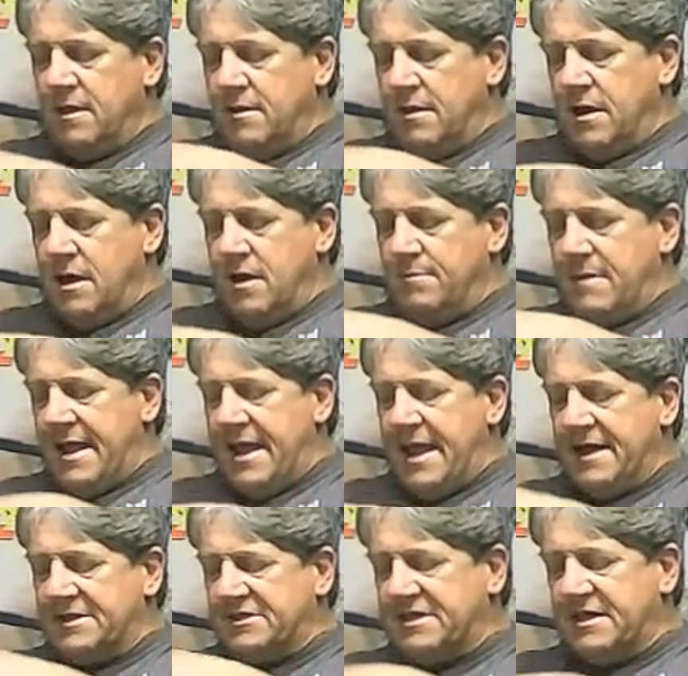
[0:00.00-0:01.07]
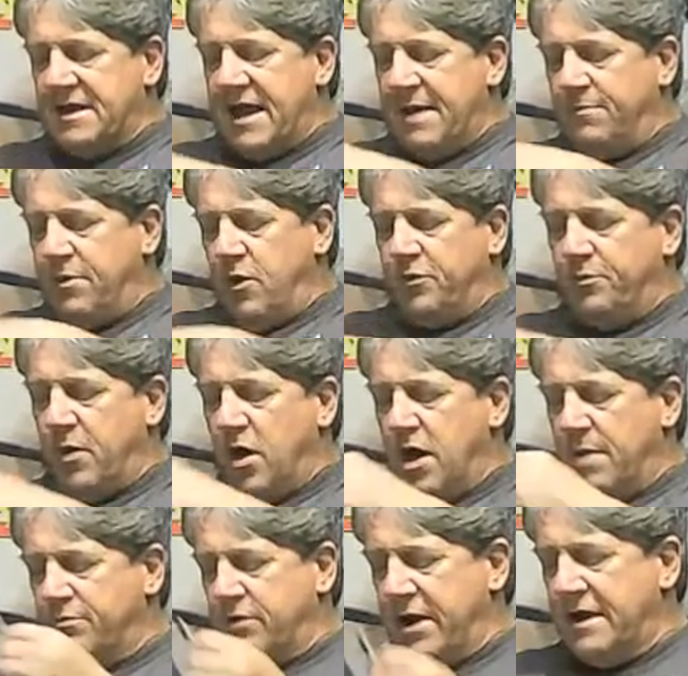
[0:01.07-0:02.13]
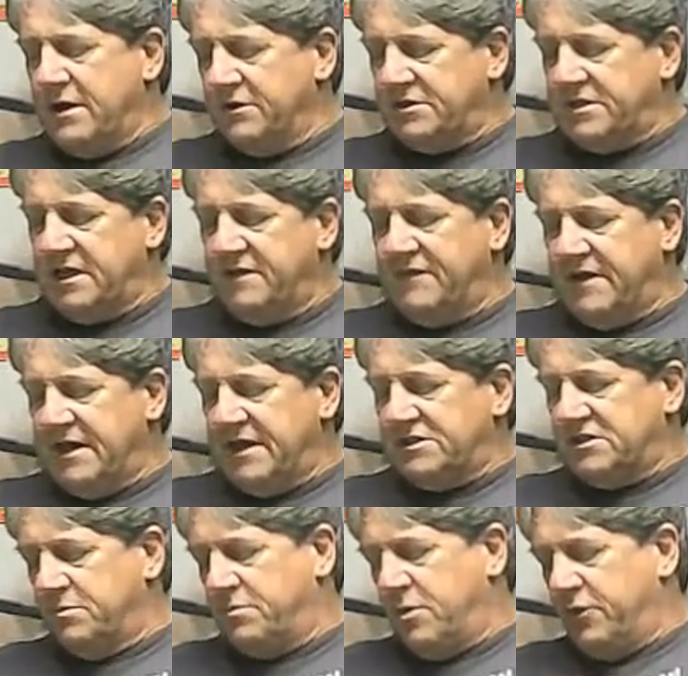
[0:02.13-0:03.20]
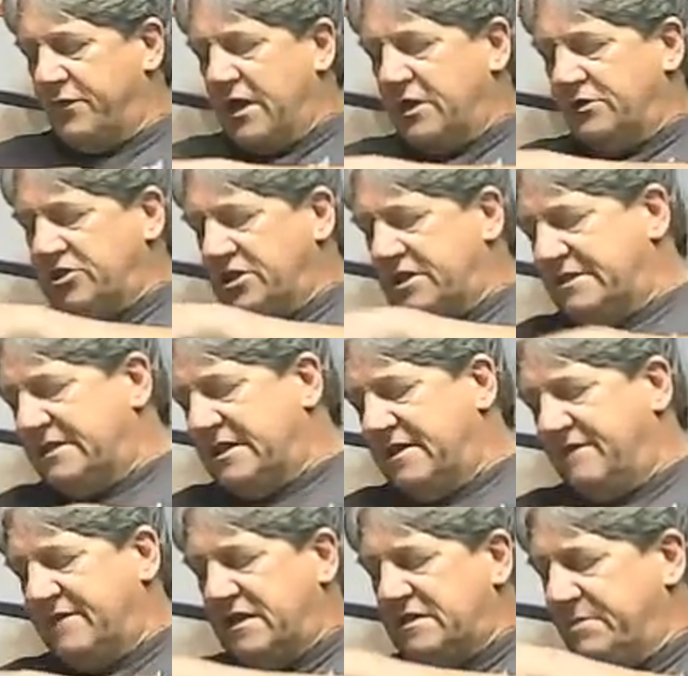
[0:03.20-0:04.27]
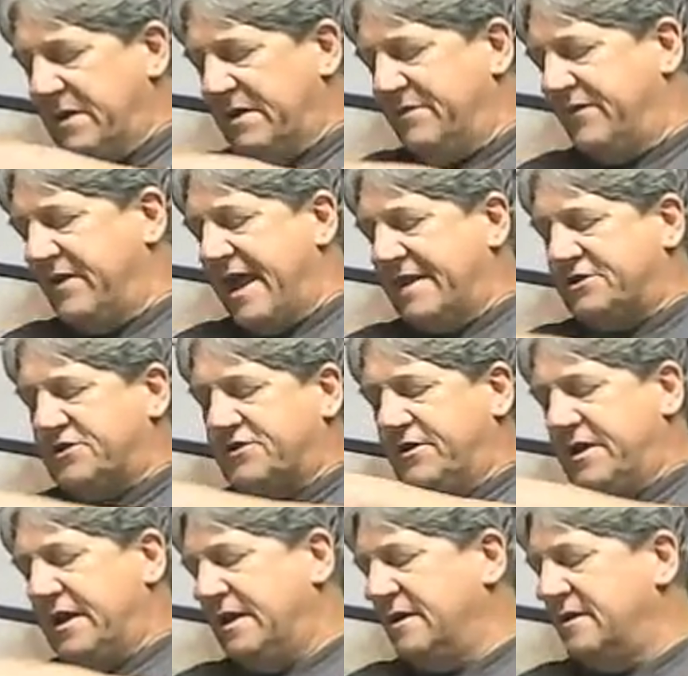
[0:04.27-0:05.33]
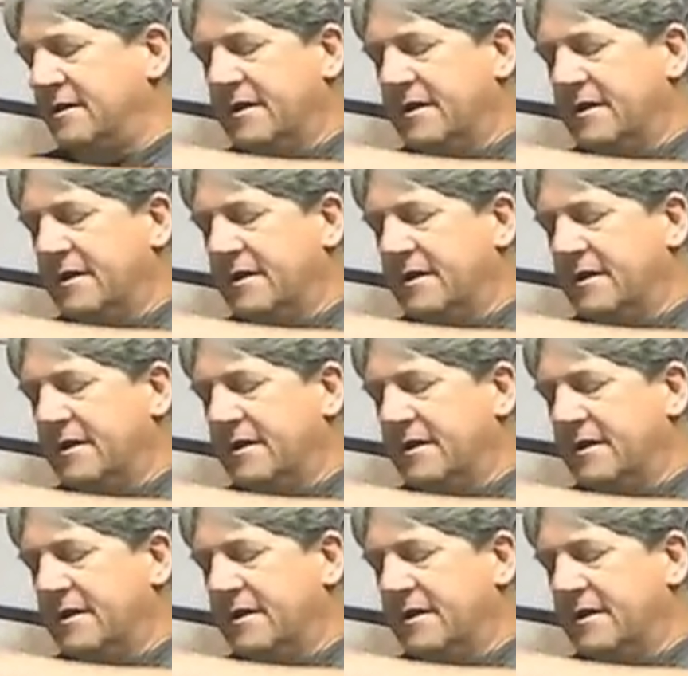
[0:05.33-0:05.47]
My ex and I both bought brand new TVs. They're both LG TVs, big flat screen,